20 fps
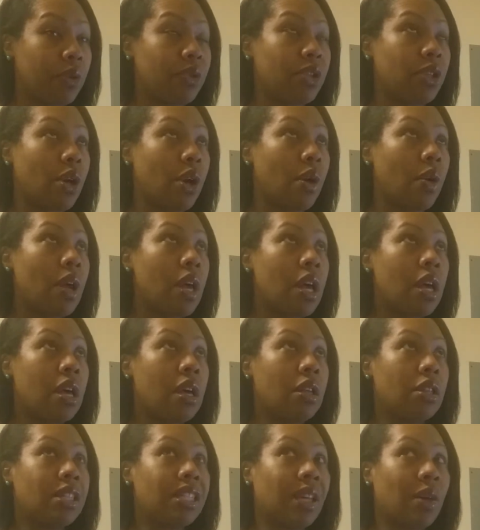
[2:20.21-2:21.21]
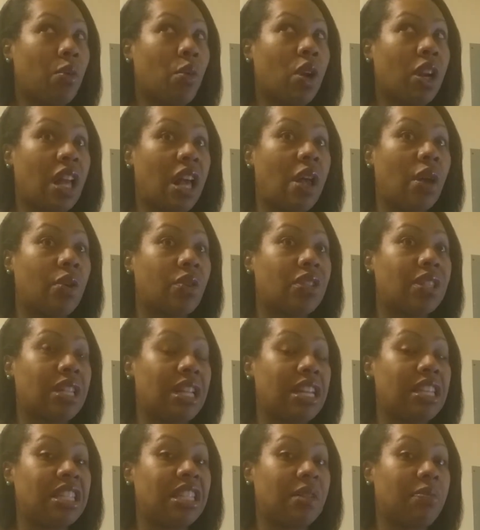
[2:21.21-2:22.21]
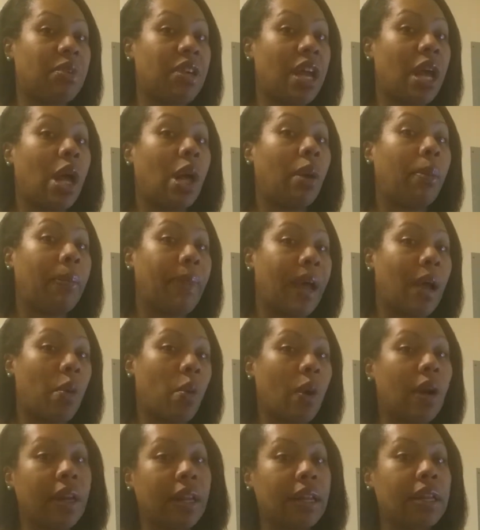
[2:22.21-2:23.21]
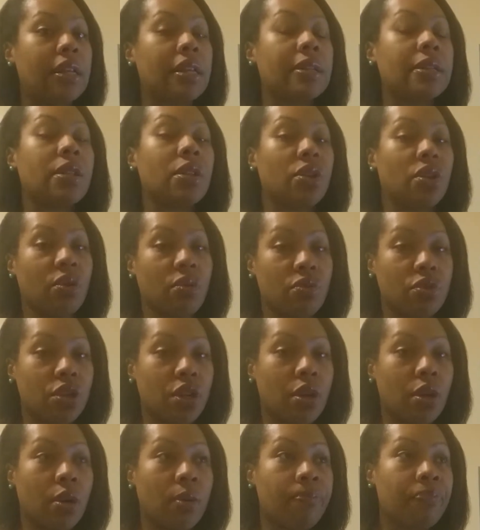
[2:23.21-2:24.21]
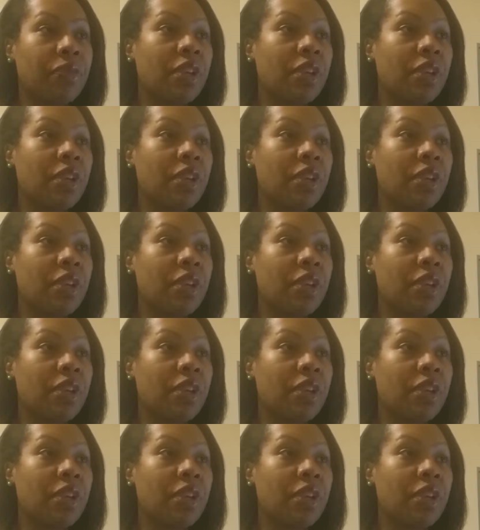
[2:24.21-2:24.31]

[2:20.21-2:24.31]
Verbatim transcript: So someone else needs to be helped by what it is that you do.